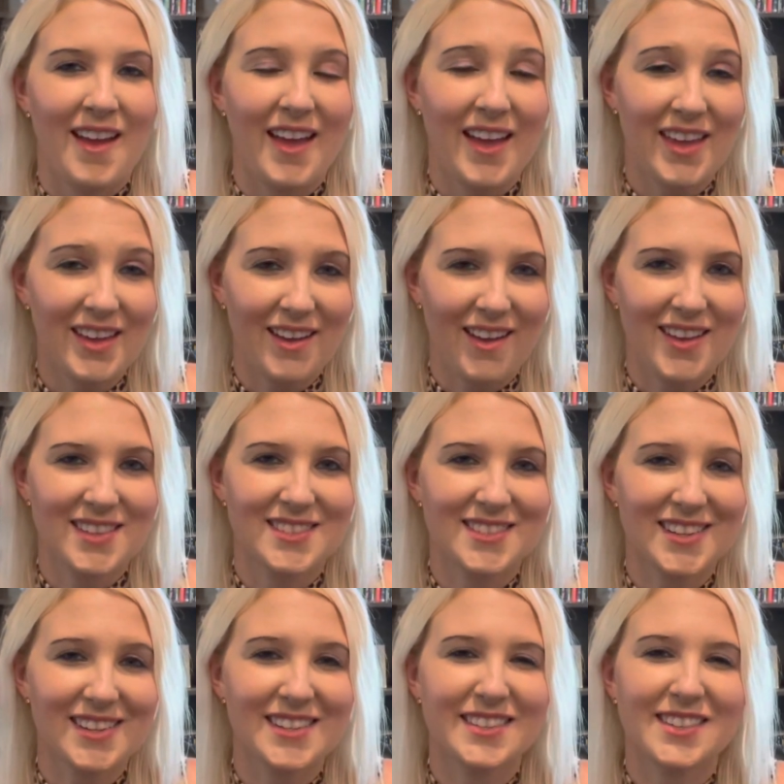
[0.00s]
And
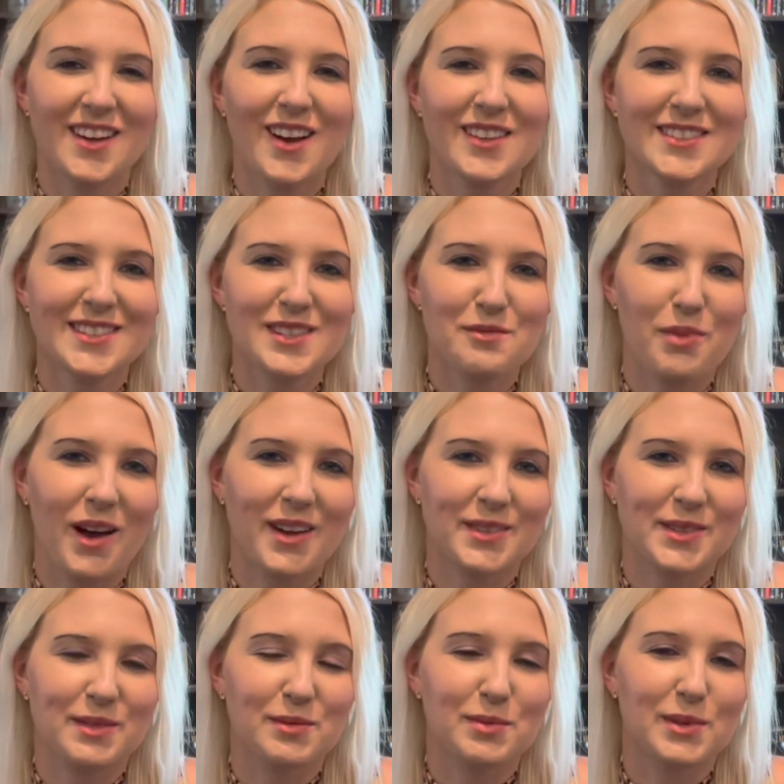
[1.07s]
it is also
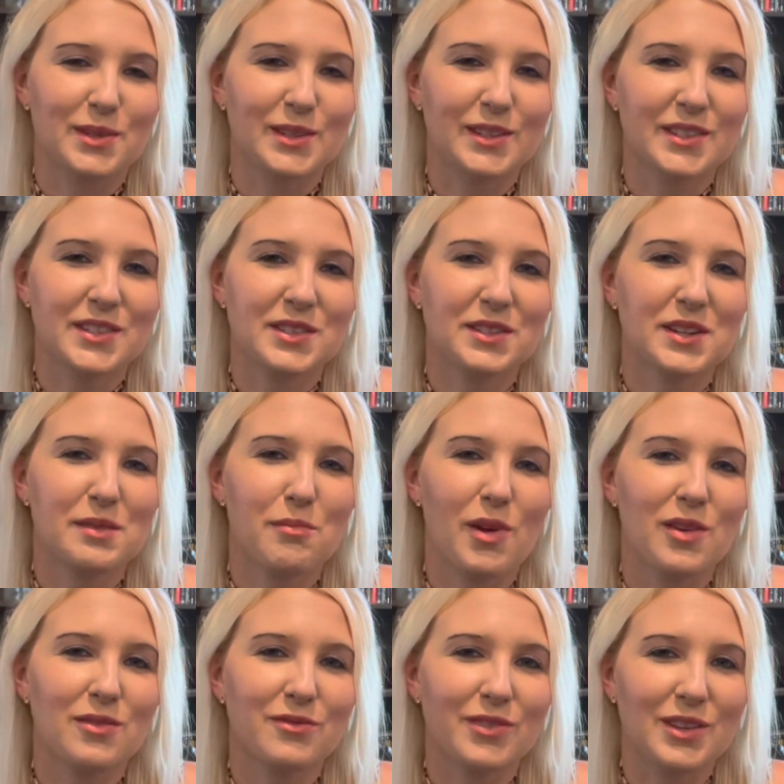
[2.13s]
possible to
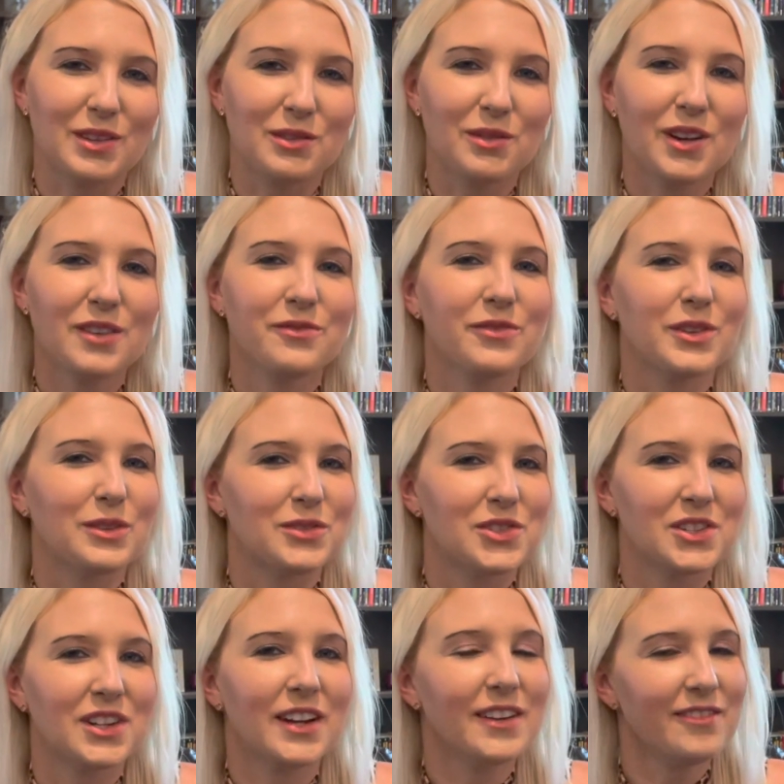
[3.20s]
remote view a
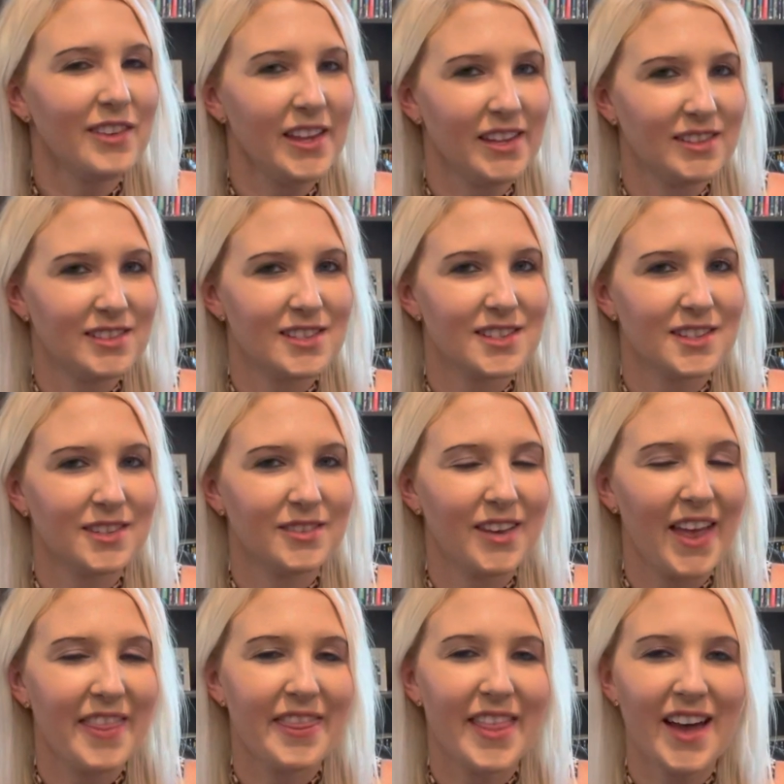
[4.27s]
future event.
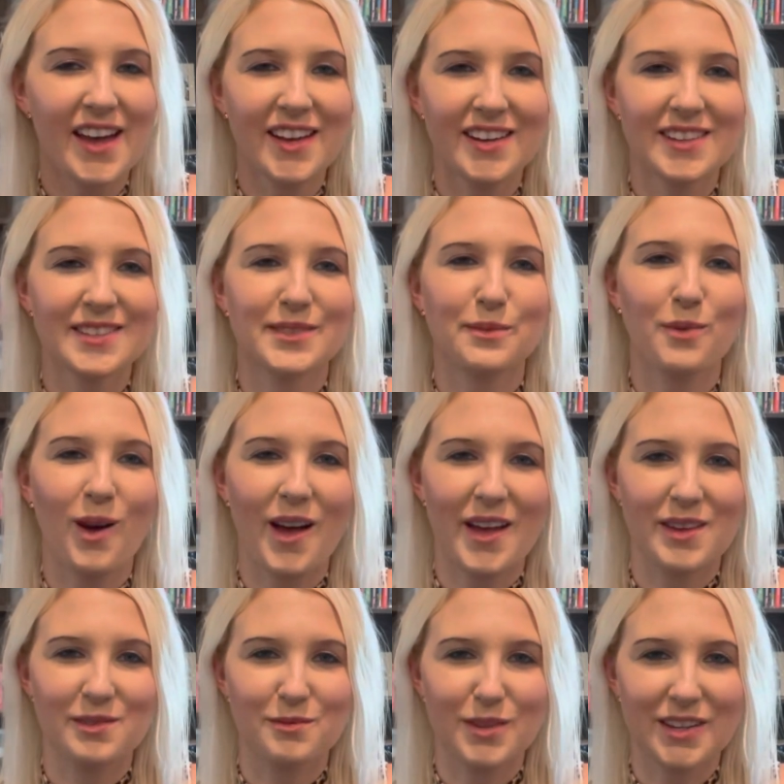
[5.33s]
And that is
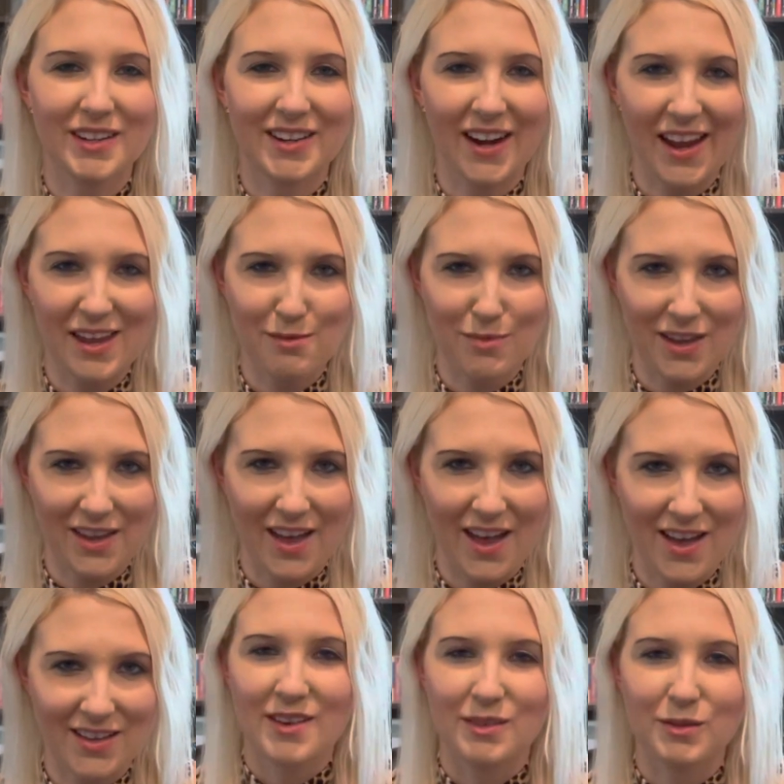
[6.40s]
what we are aiming
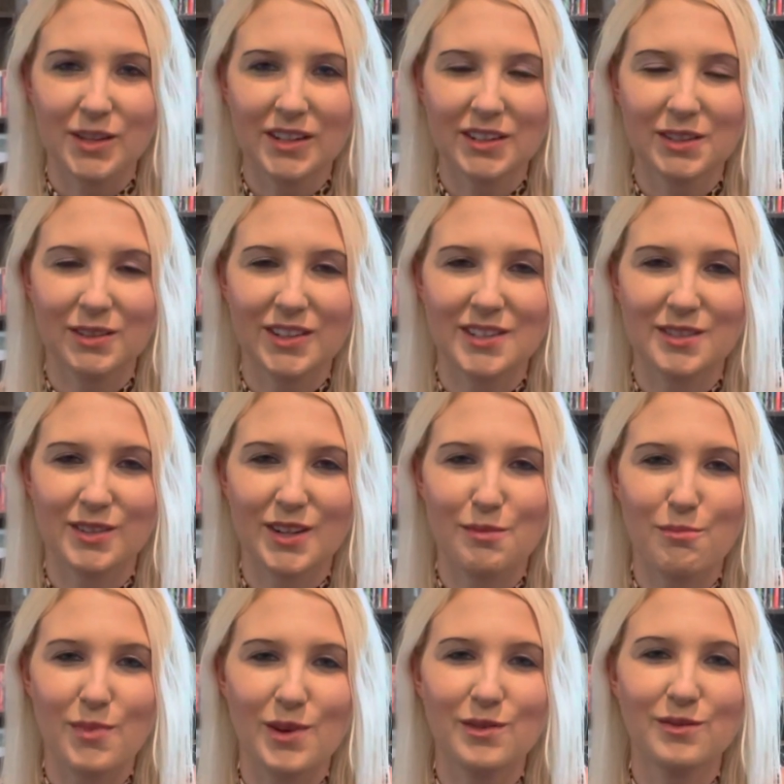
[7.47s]
at. We are going to
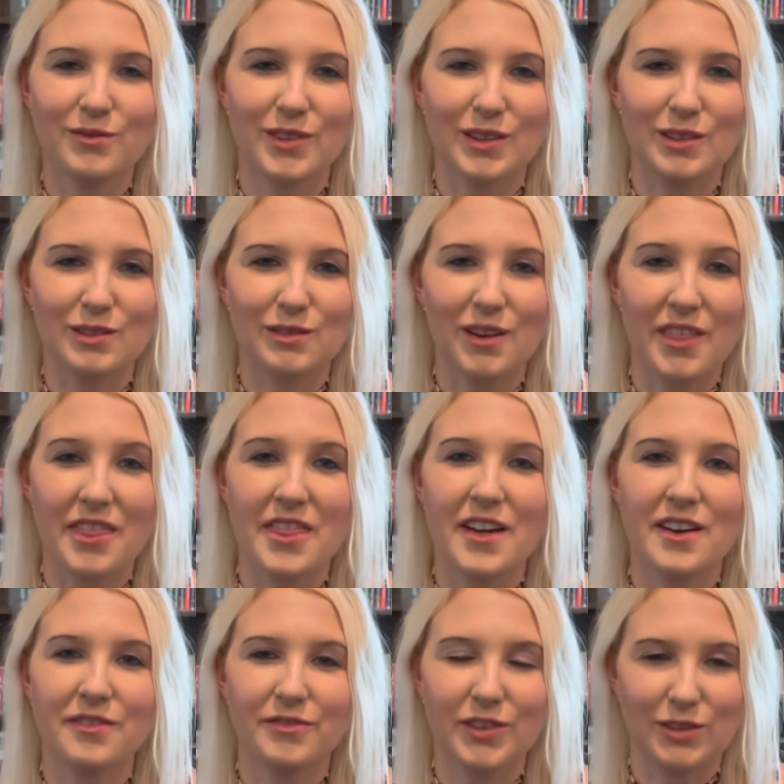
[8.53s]
remote view
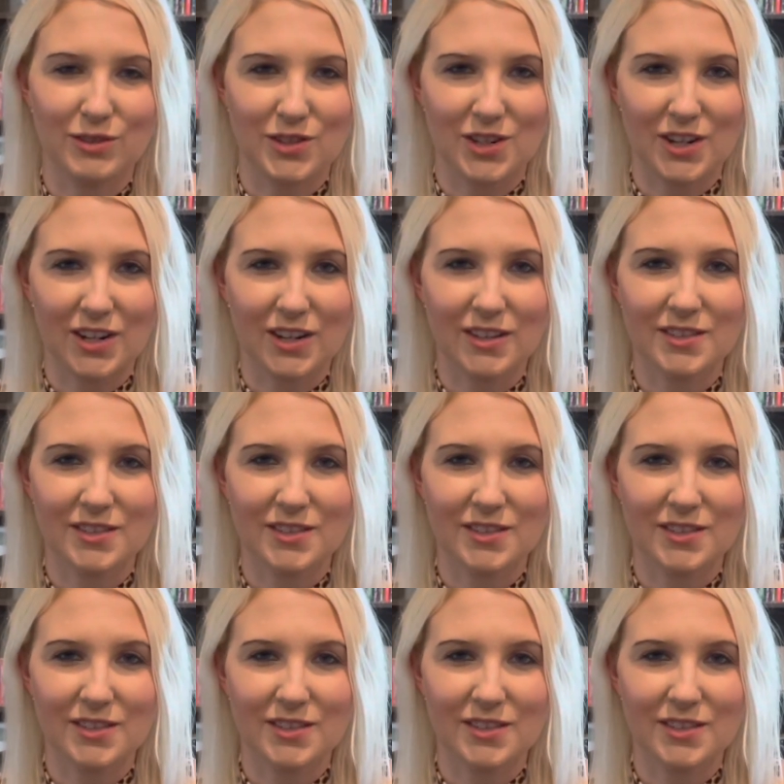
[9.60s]
the future